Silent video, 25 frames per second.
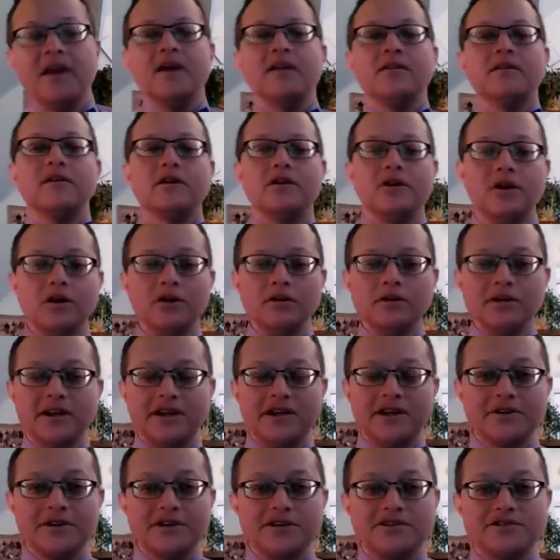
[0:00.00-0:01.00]
The goal
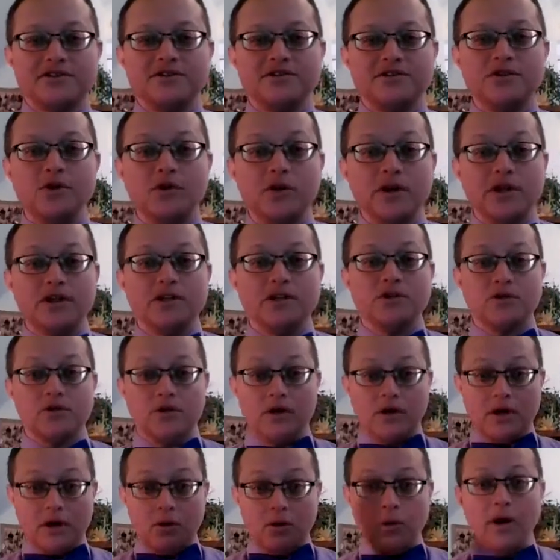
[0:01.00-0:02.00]
here is to tune into
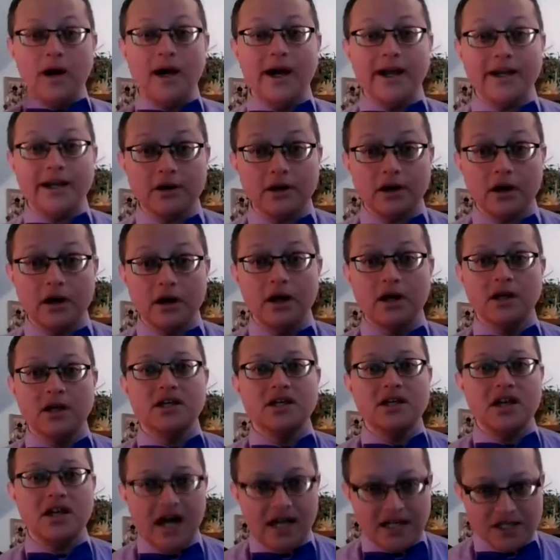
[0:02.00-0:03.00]
our wider,
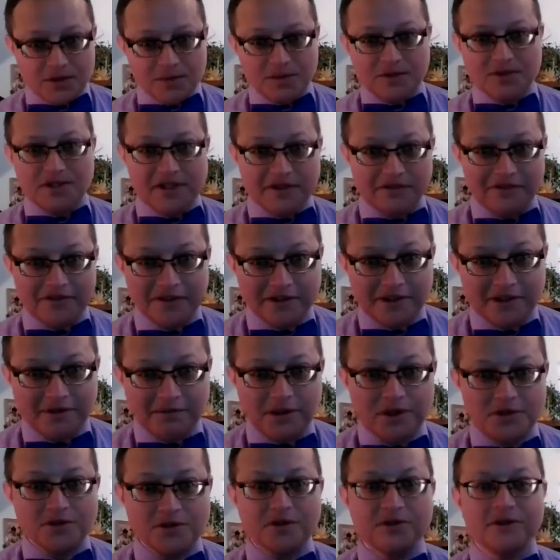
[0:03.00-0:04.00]
not specifically
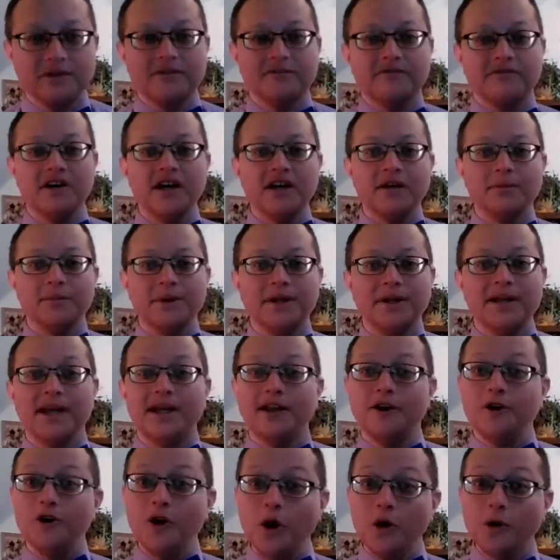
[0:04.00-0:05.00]
musical environment
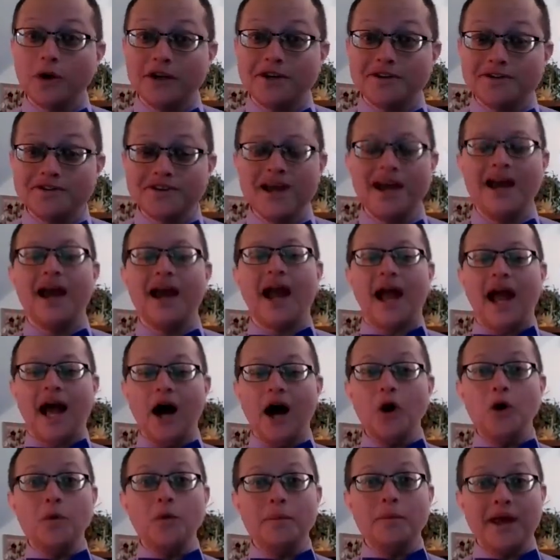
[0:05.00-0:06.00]
and notice
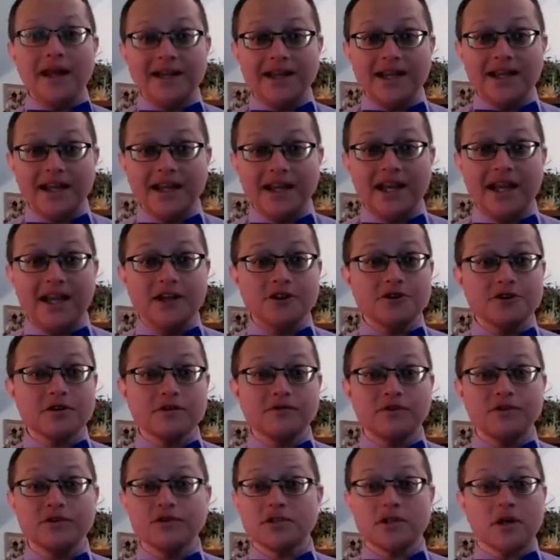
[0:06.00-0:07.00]
how many
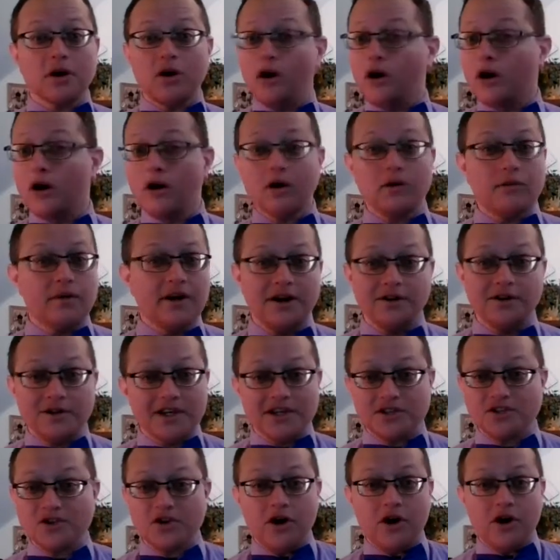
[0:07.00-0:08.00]
intervals there are around
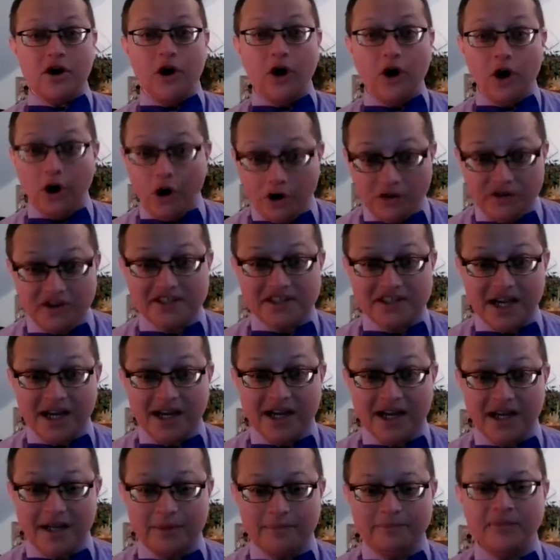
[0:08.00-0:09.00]
us all the
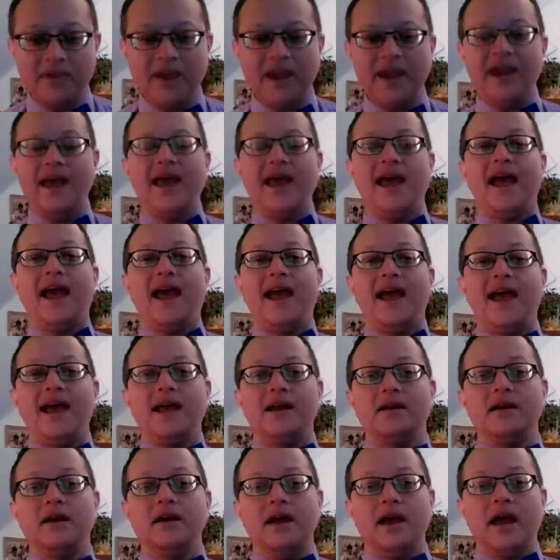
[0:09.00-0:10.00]
time,
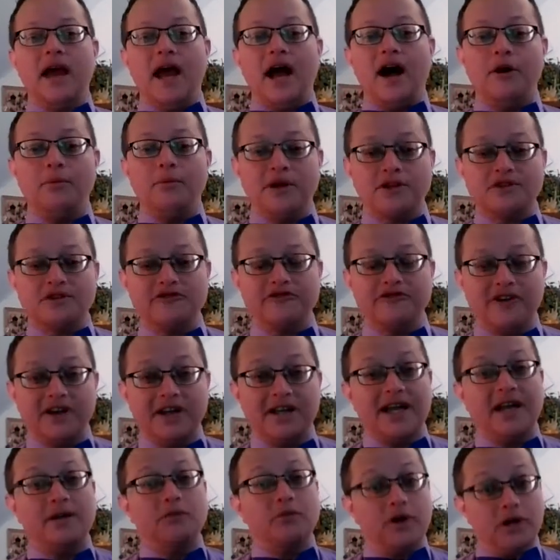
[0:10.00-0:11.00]
and how much fun
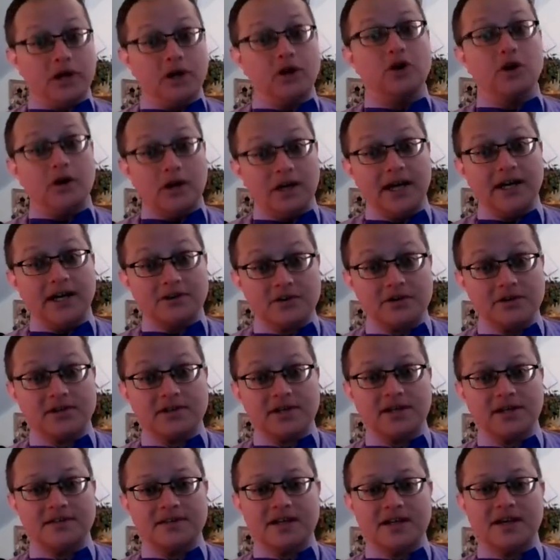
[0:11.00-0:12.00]
and what a good
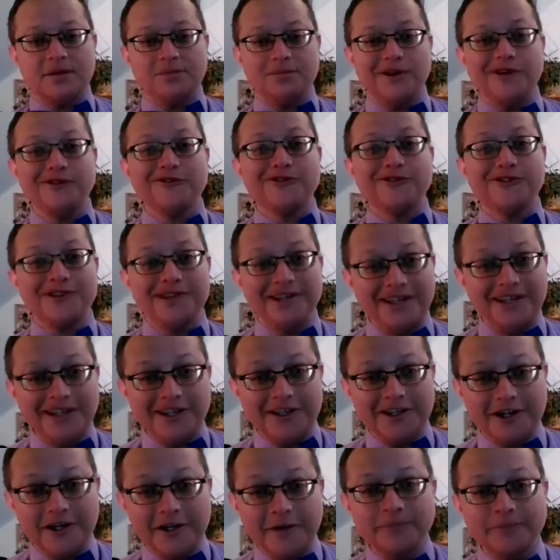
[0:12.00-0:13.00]
exercise it can be for the
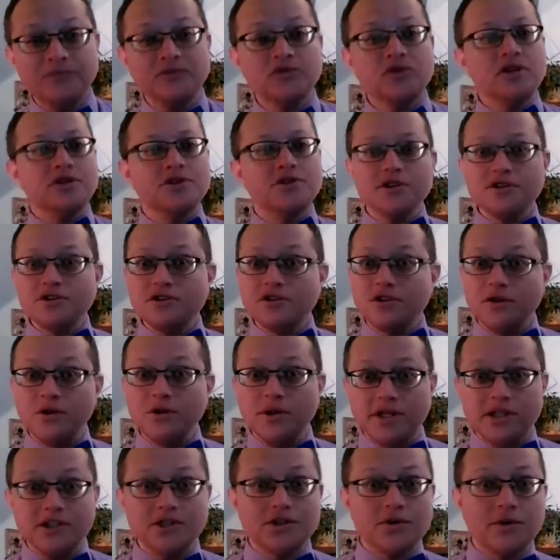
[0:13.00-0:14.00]
ear to just tune
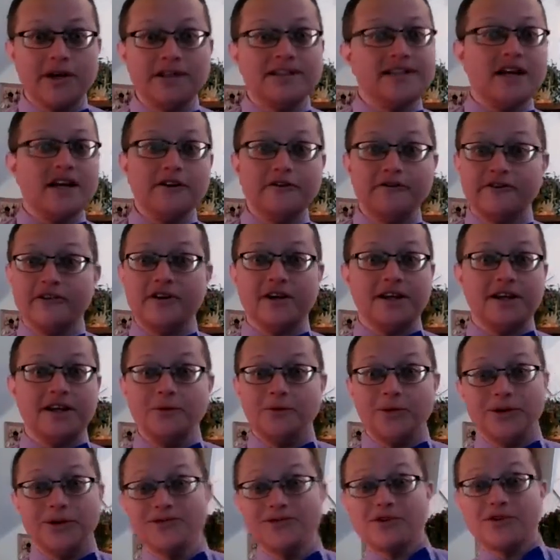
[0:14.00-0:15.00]
into identifying
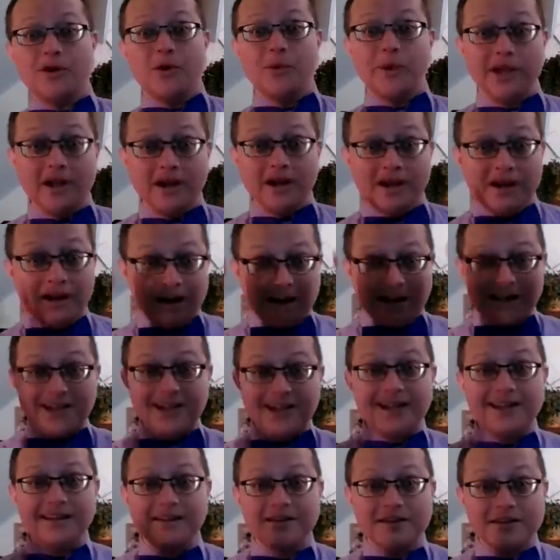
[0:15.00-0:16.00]
what's going on
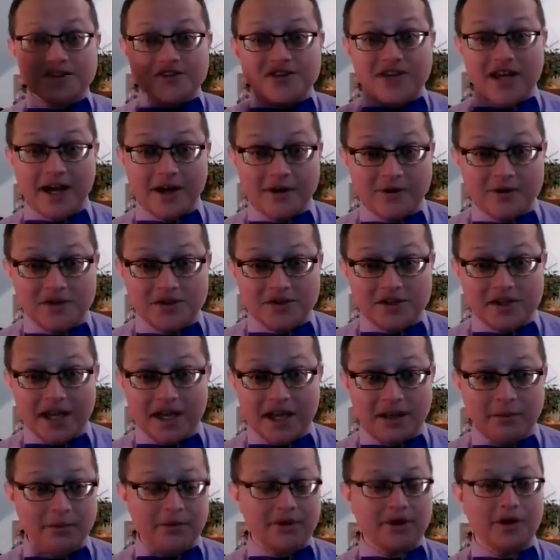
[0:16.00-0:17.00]
in the
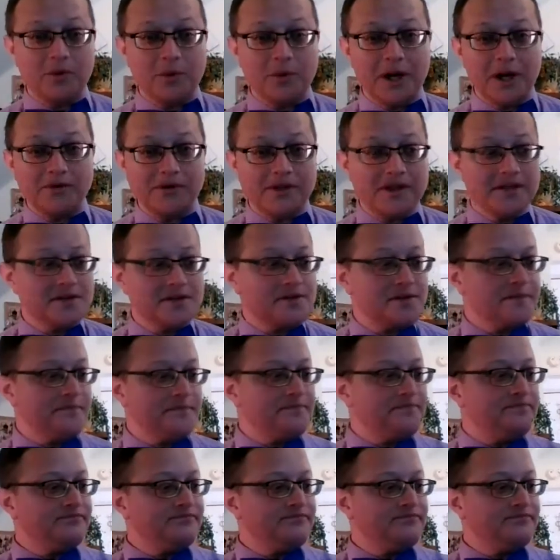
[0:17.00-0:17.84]
soundscape around us.